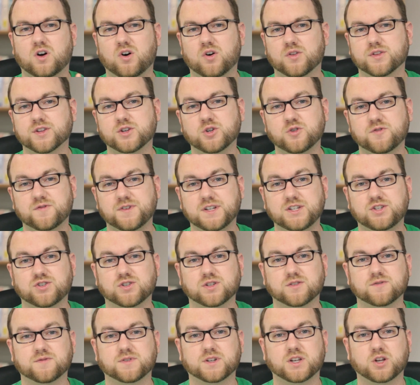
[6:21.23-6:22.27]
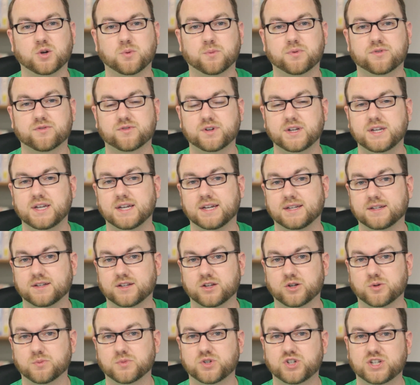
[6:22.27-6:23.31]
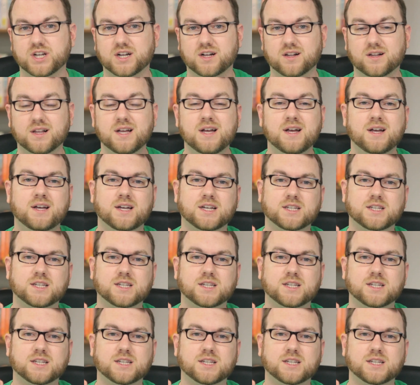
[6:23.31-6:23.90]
all the new features of GNOME 3 and GNOME Shell,